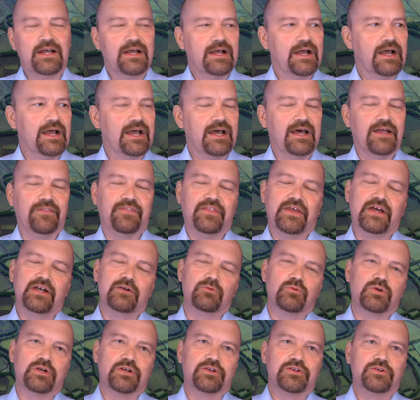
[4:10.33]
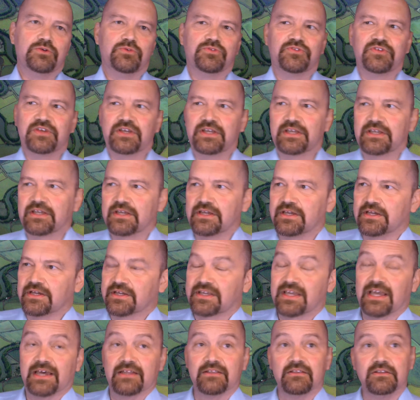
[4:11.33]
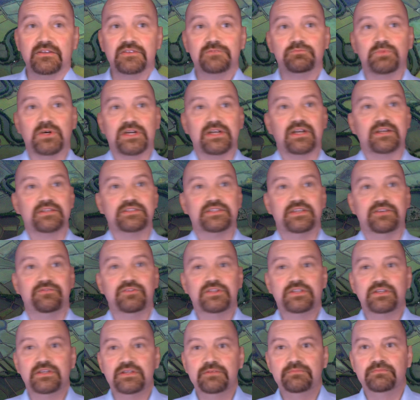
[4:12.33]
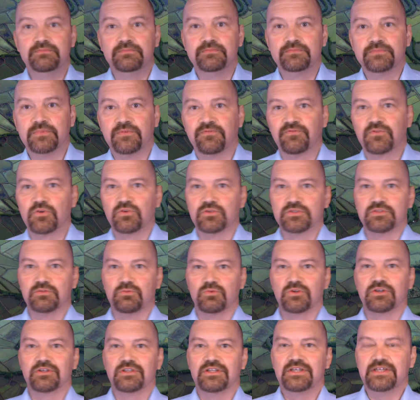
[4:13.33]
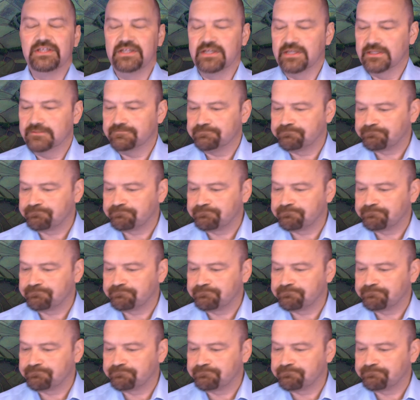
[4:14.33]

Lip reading: And there we're using Catalyst by Itiviti, of course a world-leading